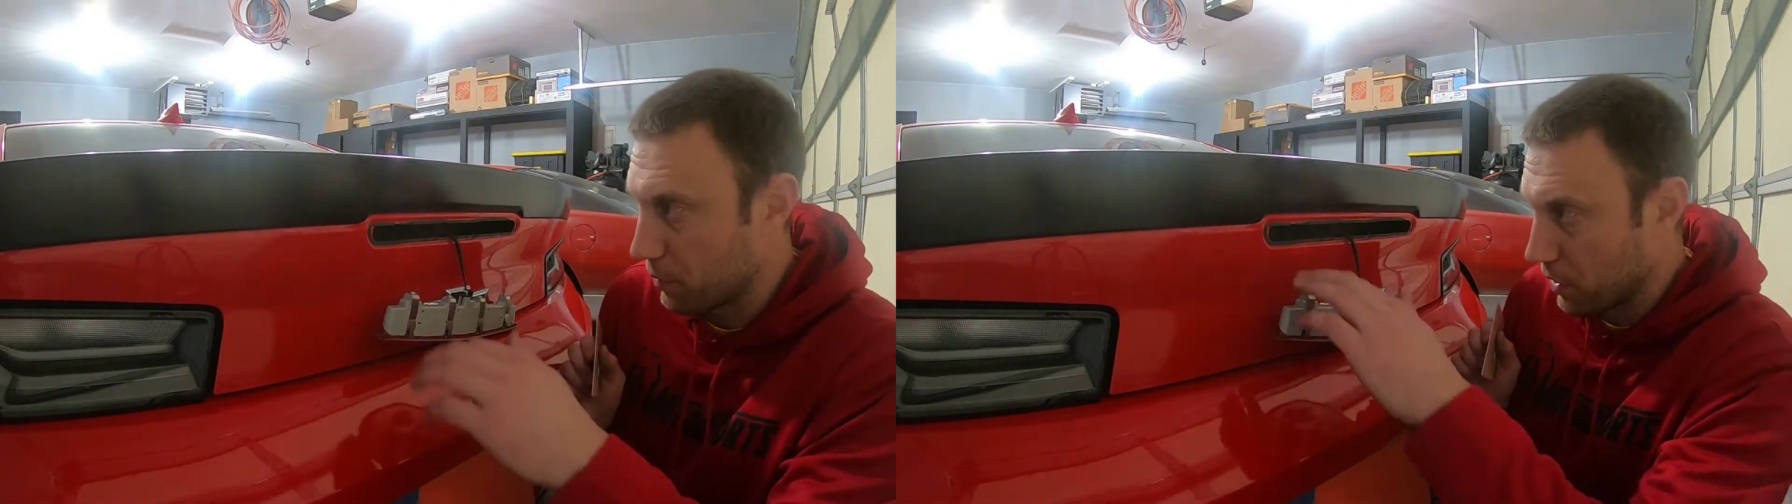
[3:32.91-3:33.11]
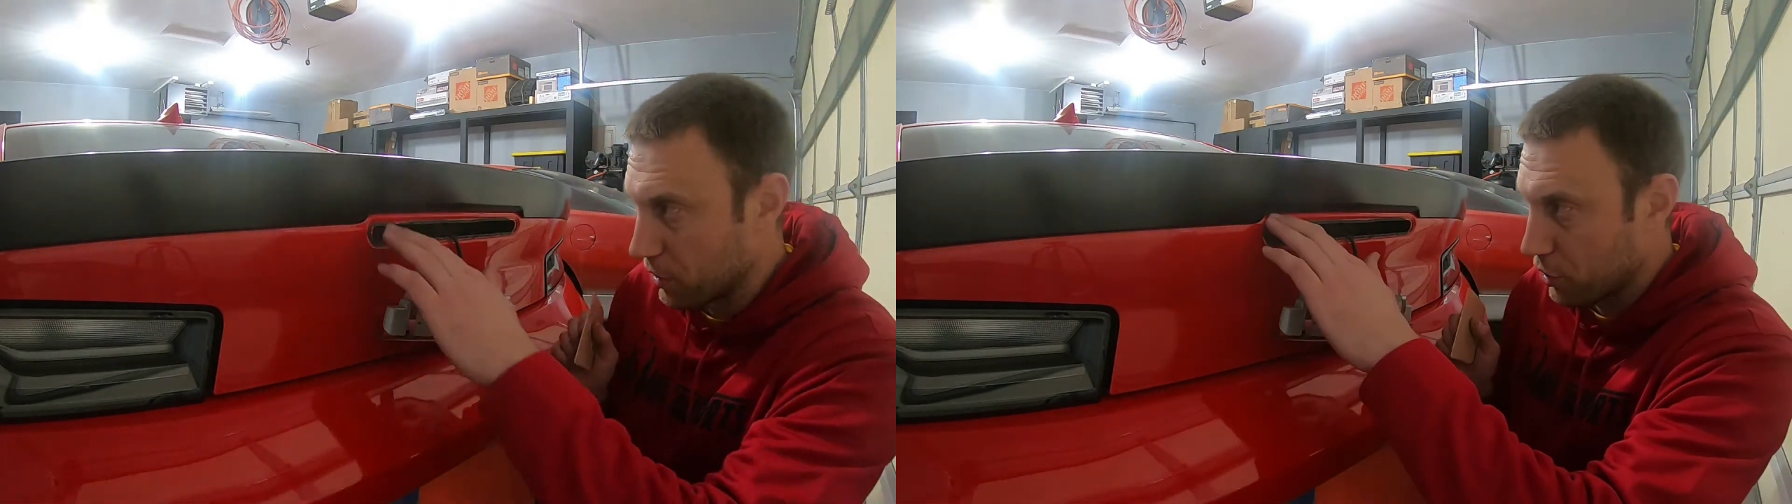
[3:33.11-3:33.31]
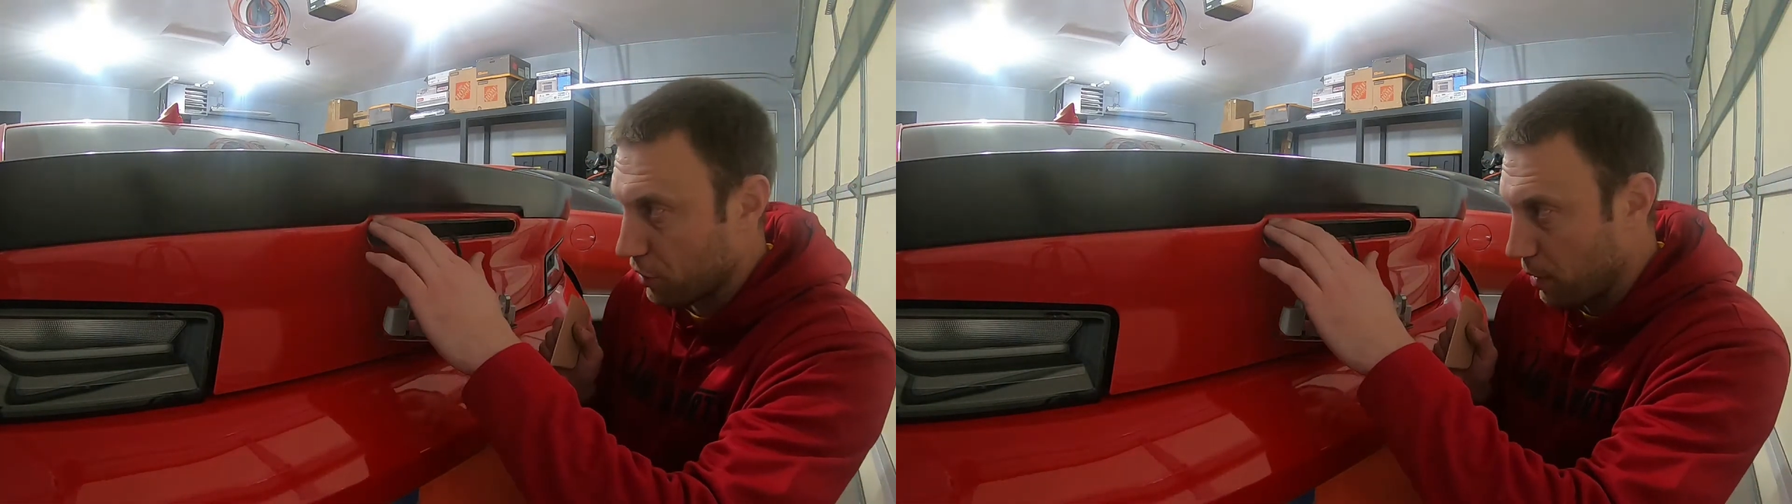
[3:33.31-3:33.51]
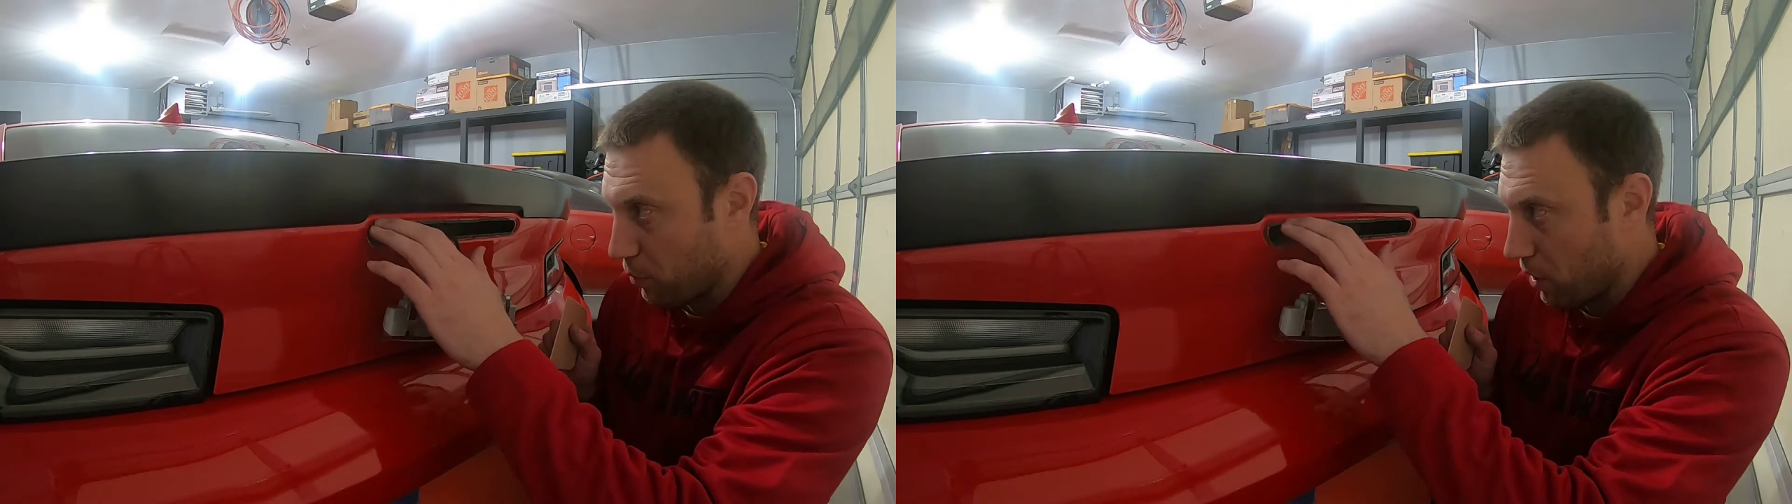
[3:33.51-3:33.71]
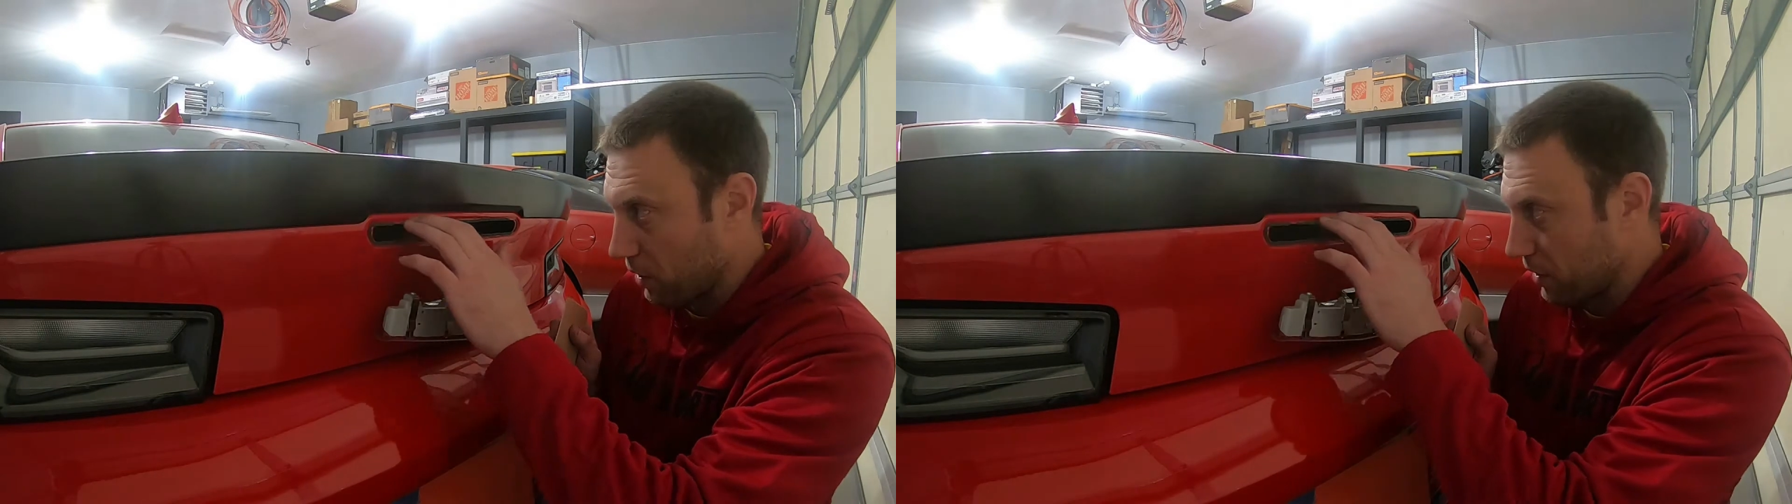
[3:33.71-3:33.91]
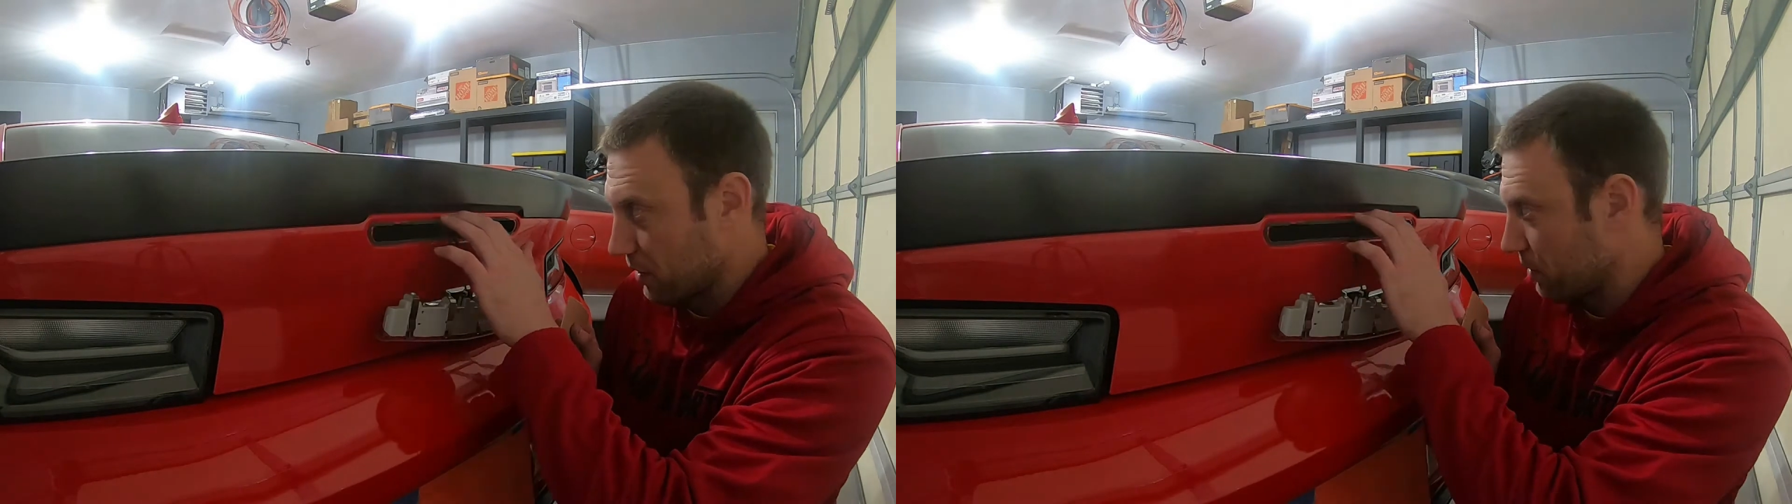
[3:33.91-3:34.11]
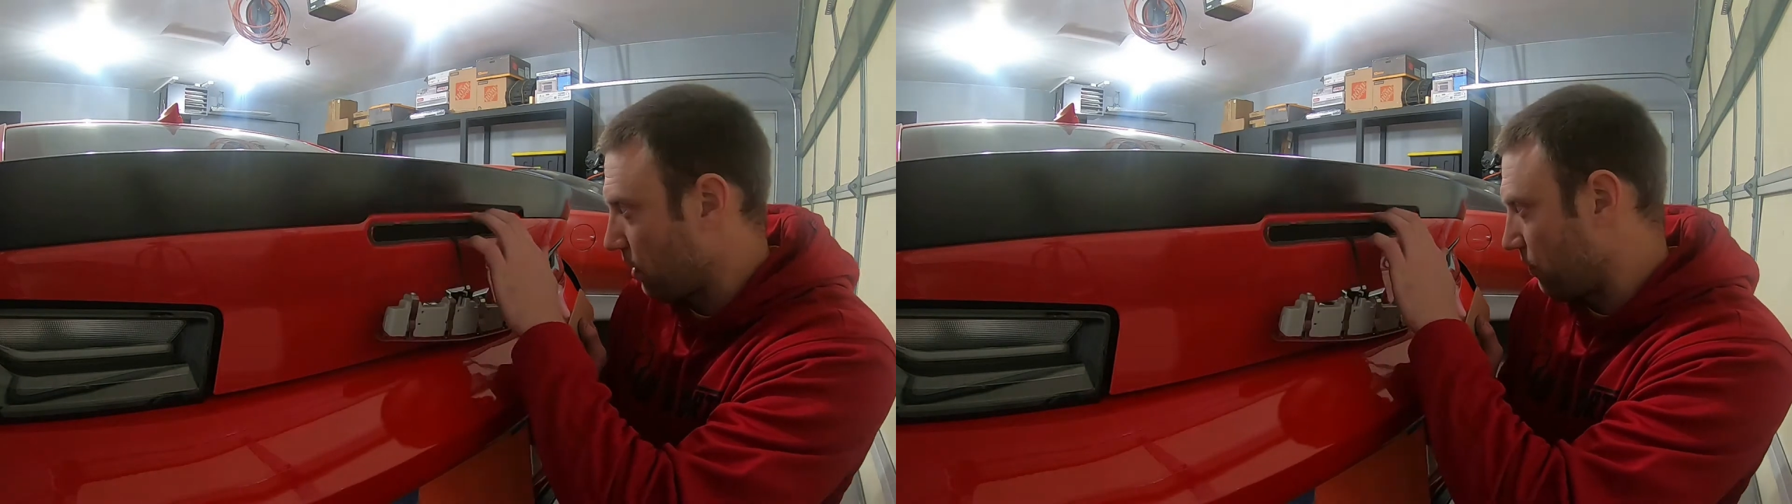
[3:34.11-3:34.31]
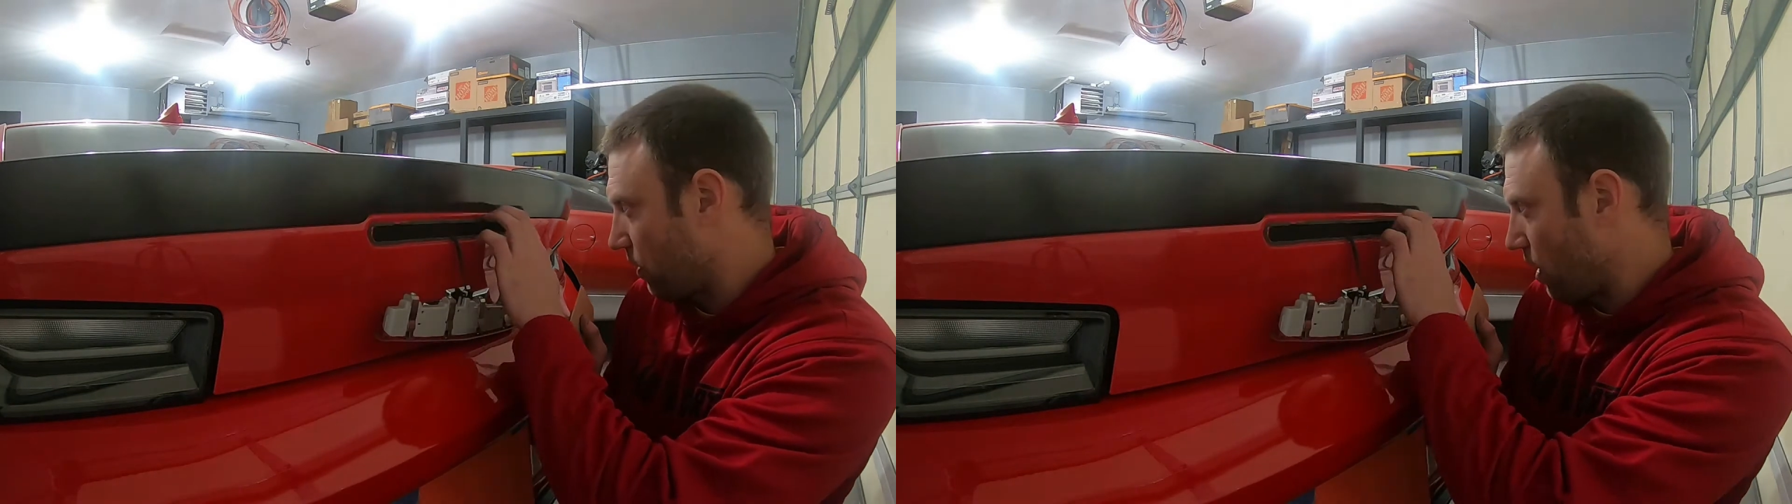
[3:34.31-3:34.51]
I'm gonna scrape all this
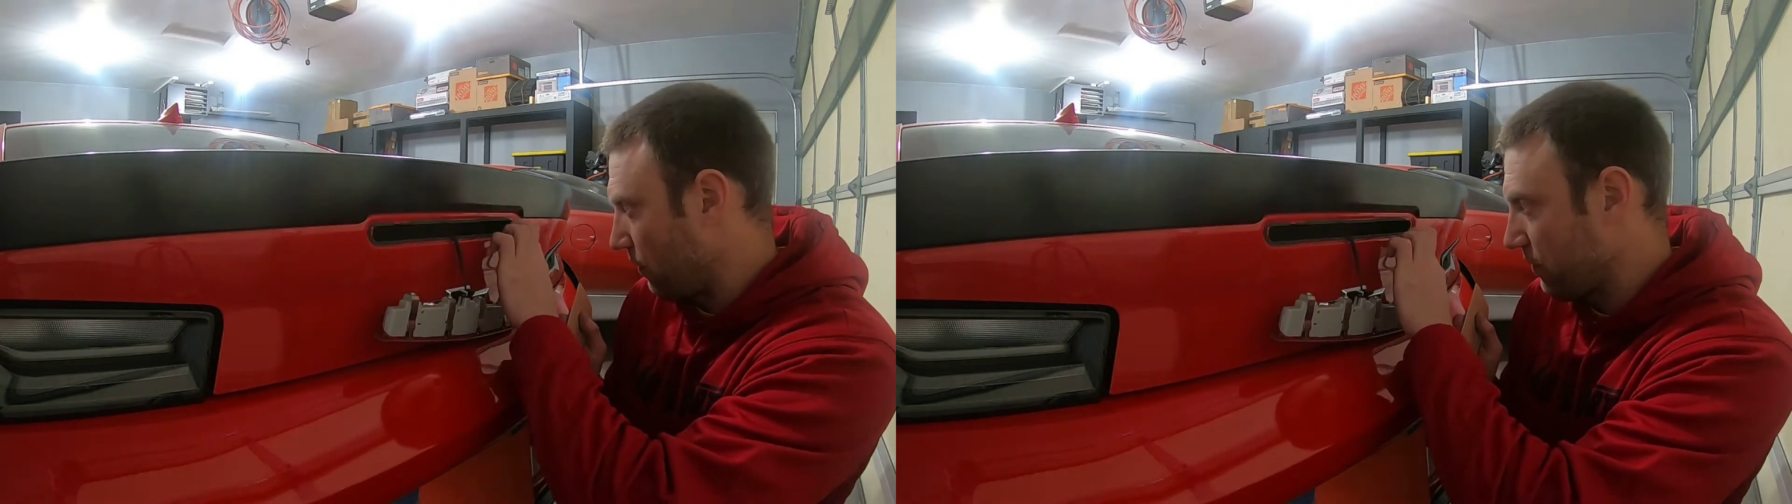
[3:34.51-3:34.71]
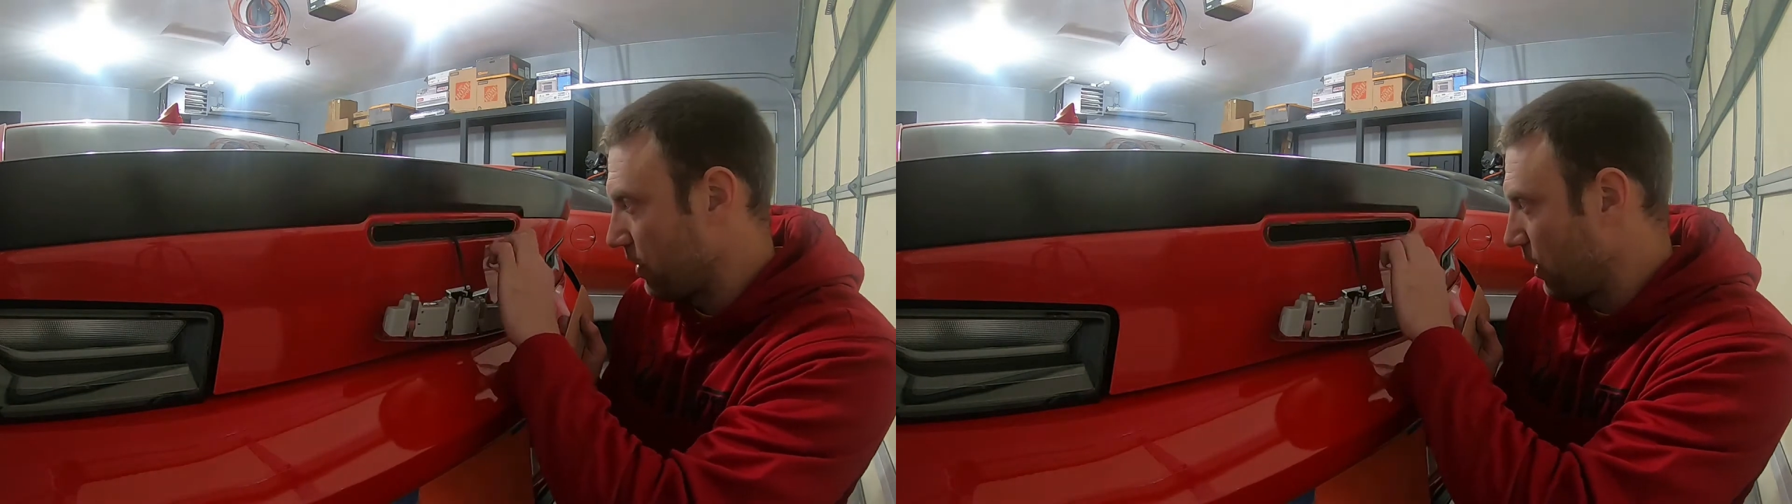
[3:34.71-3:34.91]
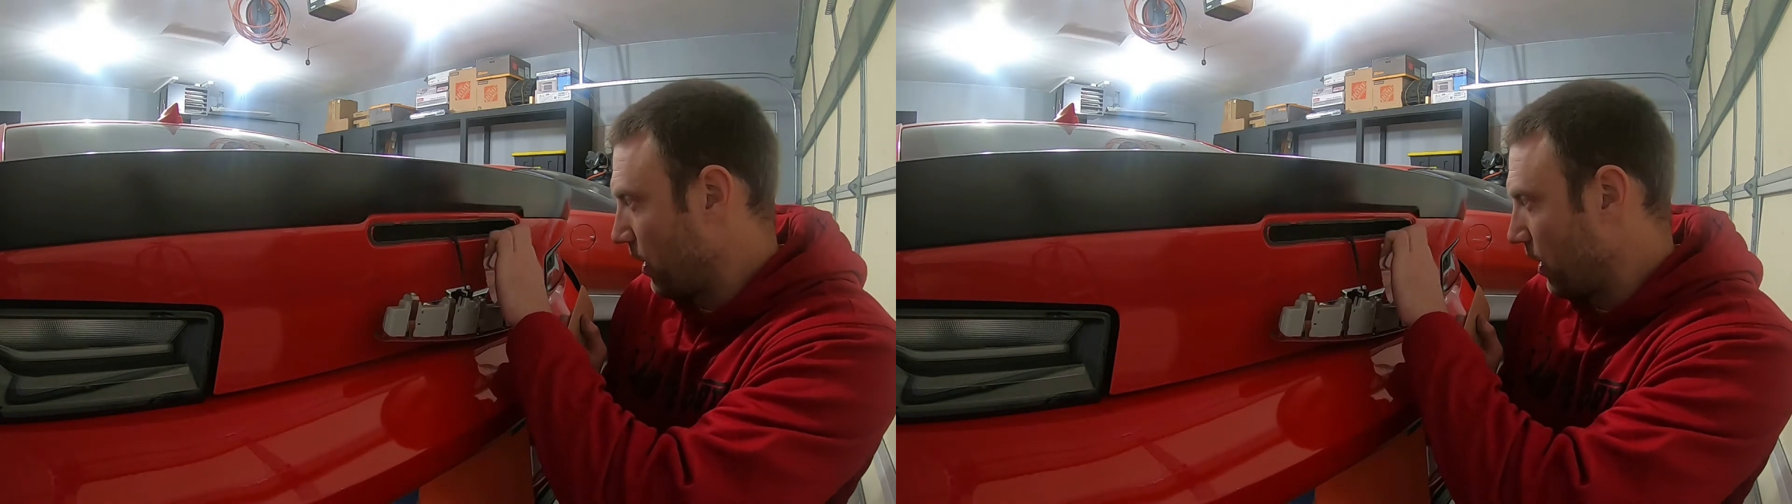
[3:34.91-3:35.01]
stuff off,